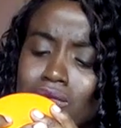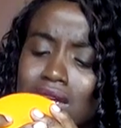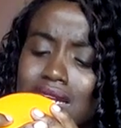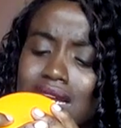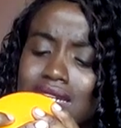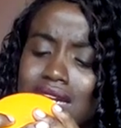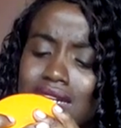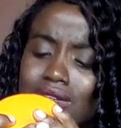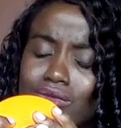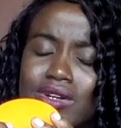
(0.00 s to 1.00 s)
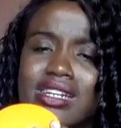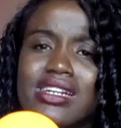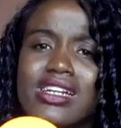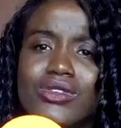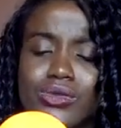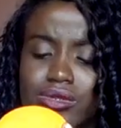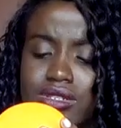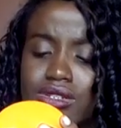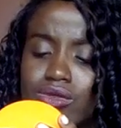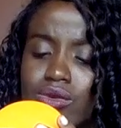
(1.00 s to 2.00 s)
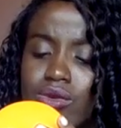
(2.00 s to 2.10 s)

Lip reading: Guarana root.